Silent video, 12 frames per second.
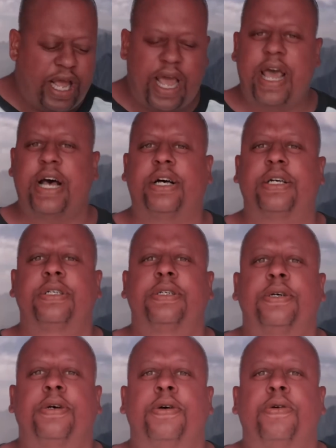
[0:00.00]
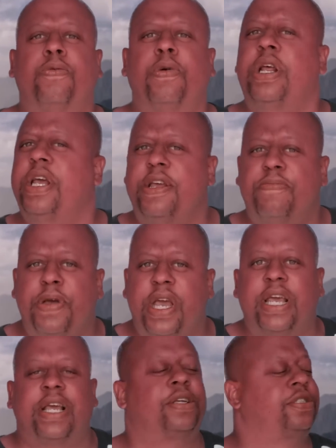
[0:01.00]
hell would any
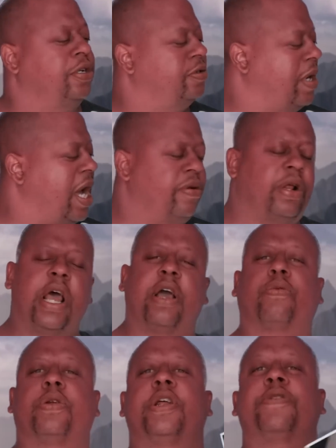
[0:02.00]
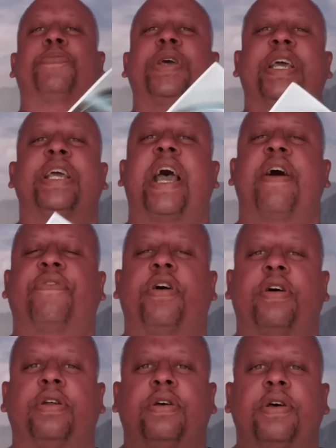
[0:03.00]
being, excuse me, how in the heck would any being have
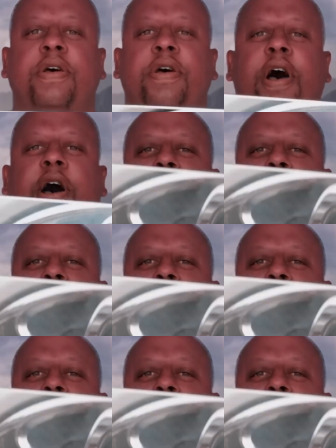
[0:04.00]
on a